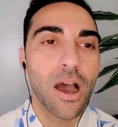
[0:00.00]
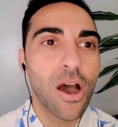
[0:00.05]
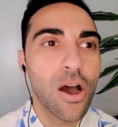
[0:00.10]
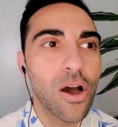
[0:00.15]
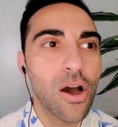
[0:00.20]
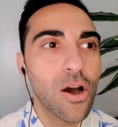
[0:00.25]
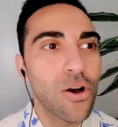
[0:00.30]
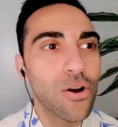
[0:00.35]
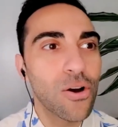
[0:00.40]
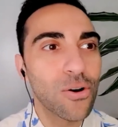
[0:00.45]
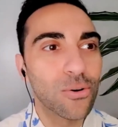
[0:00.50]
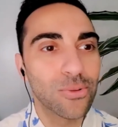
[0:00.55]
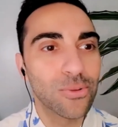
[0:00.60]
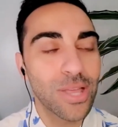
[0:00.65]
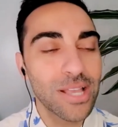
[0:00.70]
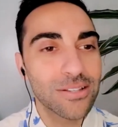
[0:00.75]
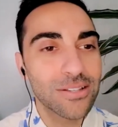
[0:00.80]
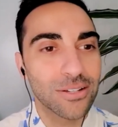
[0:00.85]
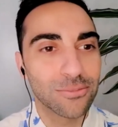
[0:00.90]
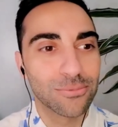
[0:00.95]
Oh,
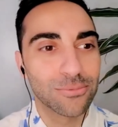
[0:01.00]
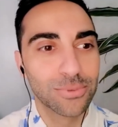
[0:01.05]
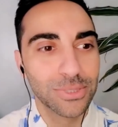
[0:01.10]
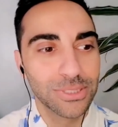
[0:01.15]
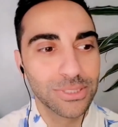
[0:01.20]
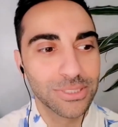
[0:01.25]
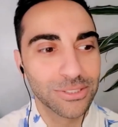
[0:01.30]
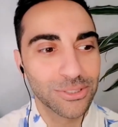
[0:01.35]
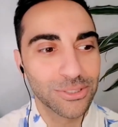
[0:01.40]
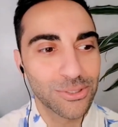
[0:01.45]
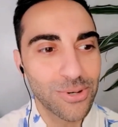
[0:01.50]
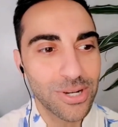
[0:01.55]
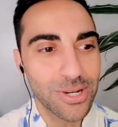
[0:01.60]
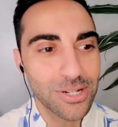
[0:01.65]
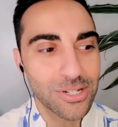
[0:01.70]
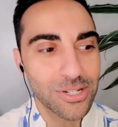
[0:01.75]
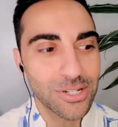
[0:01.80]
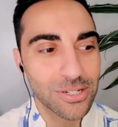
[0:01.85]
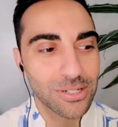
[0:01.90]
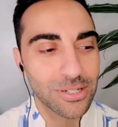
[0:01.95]
that's a really good
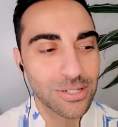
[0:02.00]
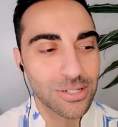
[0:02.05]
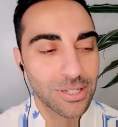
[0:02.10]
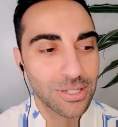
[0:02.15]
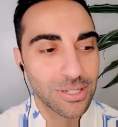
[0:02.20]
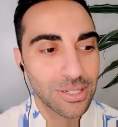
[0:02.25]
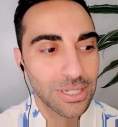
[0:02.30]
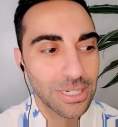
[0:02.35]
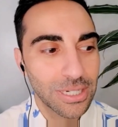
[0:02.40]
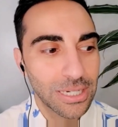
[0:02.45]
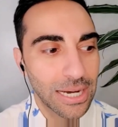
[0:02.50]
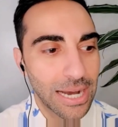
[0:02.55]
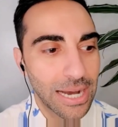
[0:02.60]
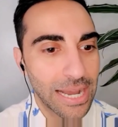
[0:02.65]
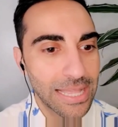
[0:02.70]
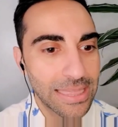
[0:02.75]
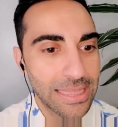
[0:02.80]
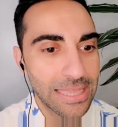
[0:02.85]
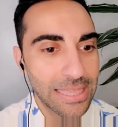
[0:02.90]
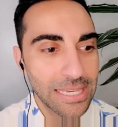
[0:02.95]
question.
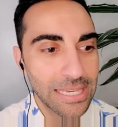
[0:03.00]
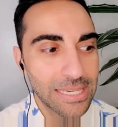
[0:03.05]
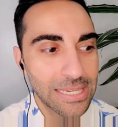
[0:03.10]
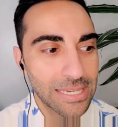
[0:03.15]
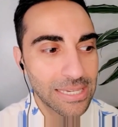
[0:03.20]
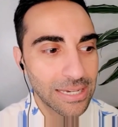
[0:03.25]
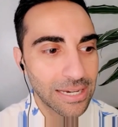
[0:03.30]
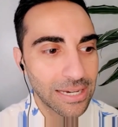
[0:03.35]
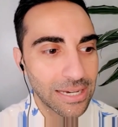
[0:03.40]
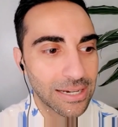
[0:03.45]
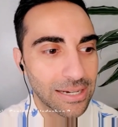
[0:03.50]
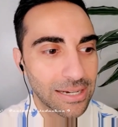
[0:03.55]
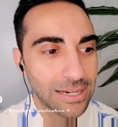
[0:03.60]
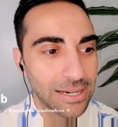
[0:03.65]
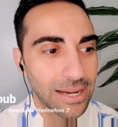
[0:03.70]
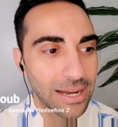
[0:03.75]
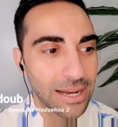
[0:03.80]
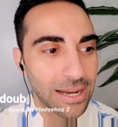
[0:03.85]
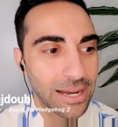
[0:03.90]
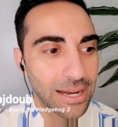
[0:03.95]
I think
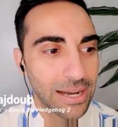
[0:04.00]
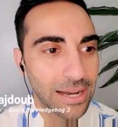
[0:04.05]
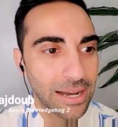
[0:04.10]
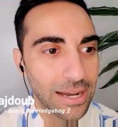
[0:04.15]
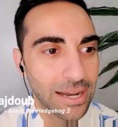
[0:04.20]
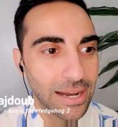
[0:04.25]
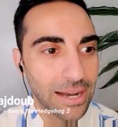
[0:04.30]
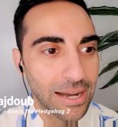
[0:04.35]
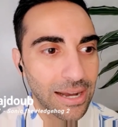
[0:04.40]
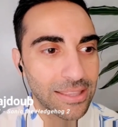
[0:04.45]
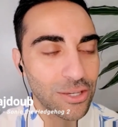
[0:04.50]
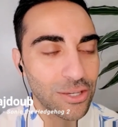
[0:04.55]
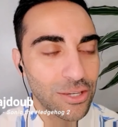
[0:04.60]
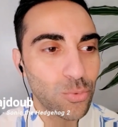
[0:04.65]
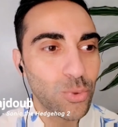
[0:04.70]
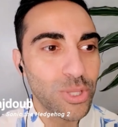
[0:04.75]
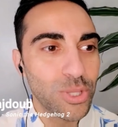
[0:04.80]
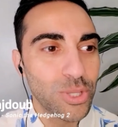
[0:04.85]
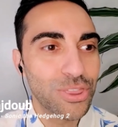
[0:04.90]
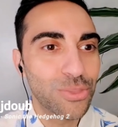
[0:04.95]

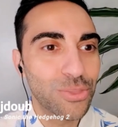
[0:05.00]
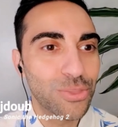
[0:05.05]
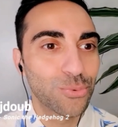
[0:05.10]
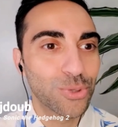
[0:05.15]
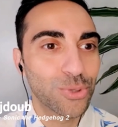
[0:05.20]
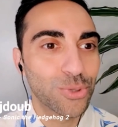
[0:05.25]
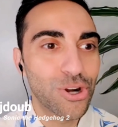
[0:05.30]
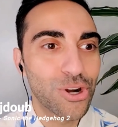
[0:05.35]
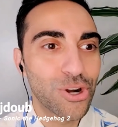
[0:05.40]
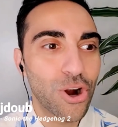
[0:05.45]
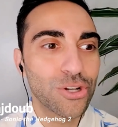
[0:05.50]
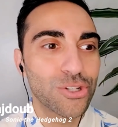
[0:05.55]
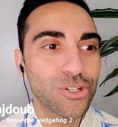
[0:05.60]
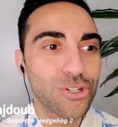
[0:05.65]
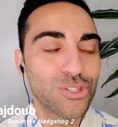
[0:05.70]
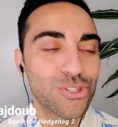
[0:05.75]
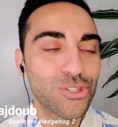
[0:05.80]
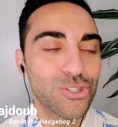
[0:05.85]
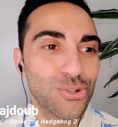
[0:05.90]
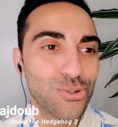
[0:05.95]
with
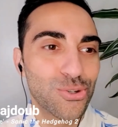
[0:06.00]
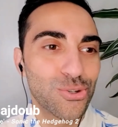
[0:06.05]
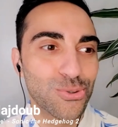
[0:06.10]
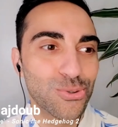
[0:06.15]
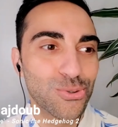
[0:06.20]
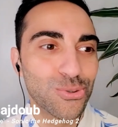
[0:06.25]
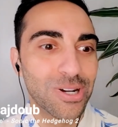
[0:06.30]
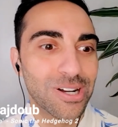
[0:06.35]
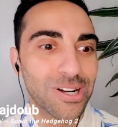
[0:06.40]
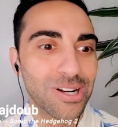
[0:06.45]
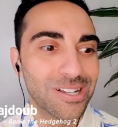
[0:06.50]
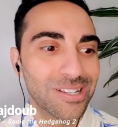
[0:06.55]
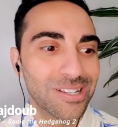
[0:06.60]
regards to,